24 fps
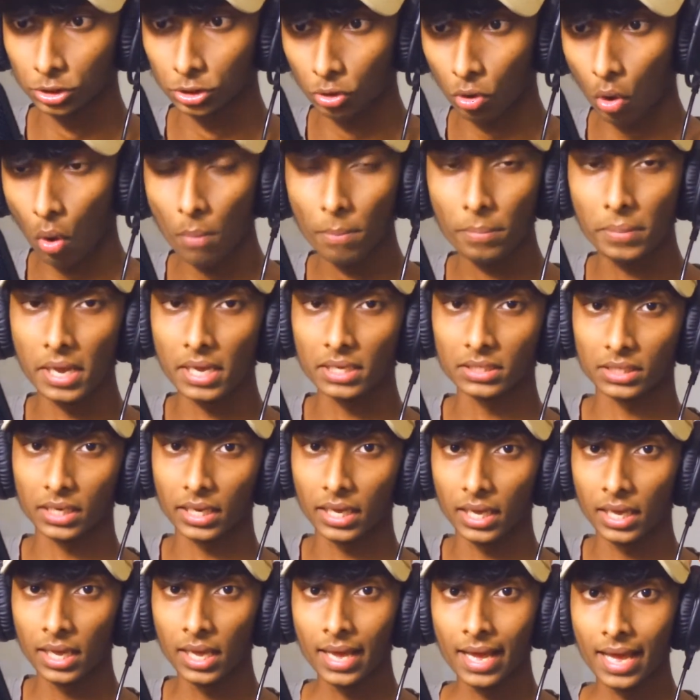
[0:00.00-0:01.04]
so
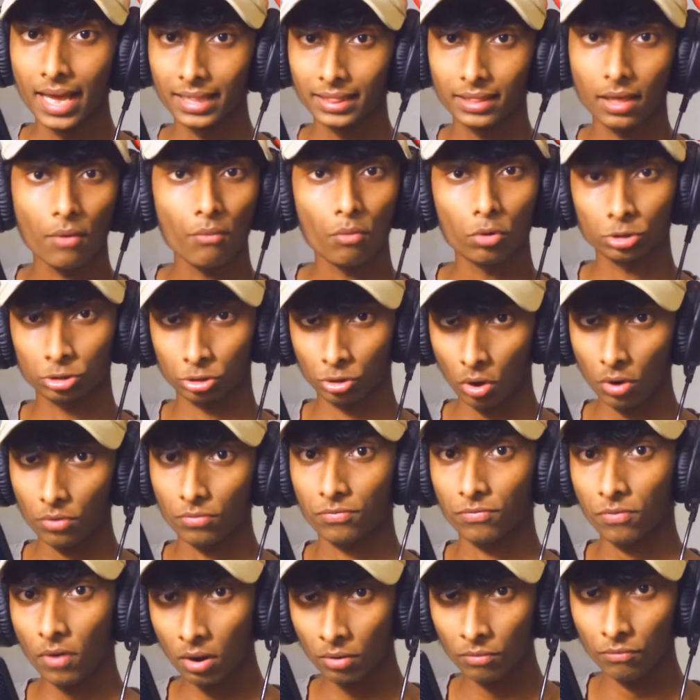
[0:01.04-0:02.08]
obviously that was not
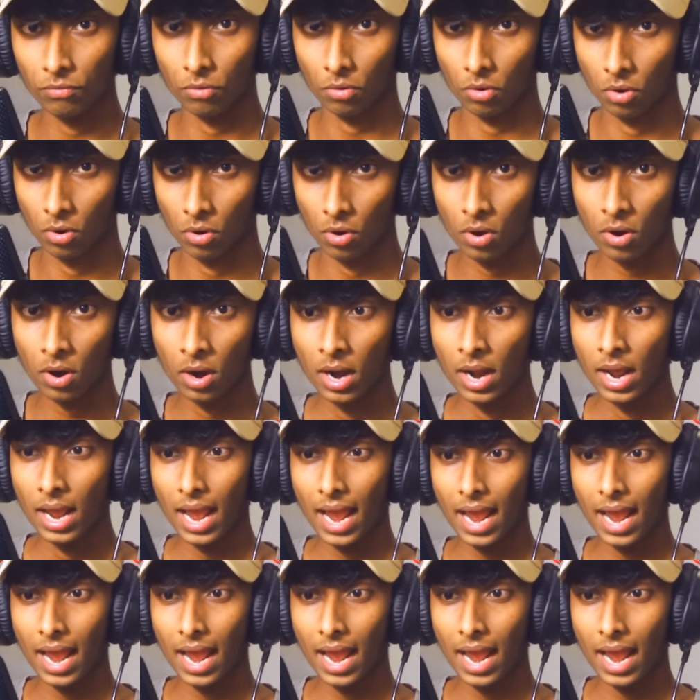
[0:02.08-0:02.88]
fun for her,